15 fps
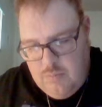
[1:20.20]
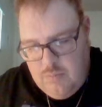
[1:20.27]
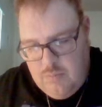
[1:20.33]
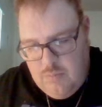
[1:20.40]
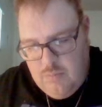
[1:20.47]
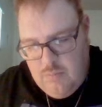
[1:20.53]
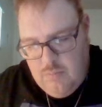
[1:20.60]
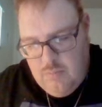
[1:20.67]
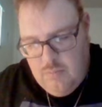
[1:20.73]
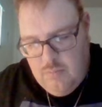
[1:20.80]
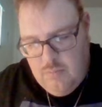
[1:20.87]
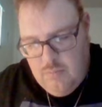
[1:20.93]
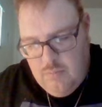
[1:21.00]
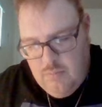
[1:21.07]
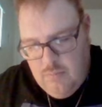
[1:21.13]

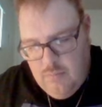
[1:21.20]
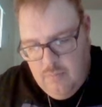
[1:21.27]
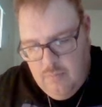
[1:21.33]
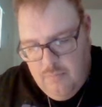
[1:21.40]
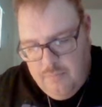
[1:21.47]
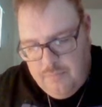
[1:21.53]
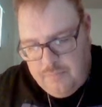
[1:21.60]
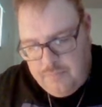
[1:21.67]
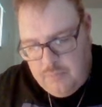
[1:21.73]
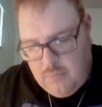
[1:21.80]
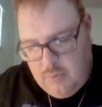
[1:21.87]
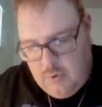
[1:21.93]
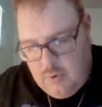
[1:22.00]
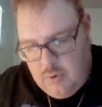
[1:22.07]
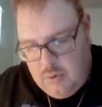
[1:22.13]

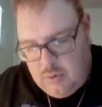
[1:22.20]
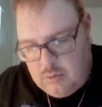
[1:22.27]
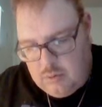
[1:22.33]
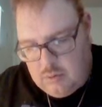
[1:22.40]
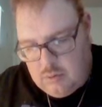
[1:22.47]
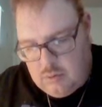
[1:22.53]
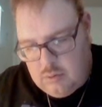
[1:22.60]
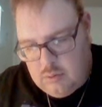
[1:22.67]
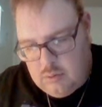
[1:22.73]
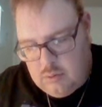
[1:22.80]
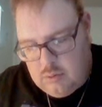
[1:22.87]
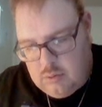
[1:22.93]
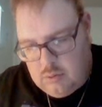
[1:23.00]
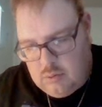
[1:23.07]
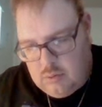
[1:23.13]

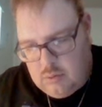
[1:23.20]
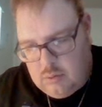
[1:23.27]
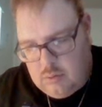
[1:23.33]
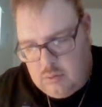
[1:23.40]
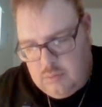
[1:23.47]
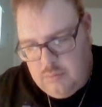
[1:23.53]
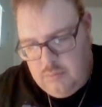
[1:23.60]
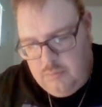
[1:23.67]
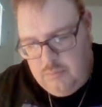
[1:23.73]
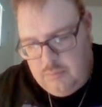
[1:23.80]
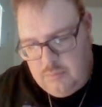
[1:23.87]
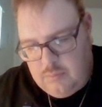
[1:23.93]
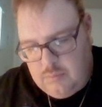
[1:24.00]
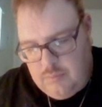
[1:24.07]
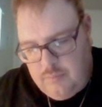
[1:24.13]

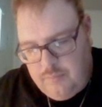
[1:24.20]
[no speech]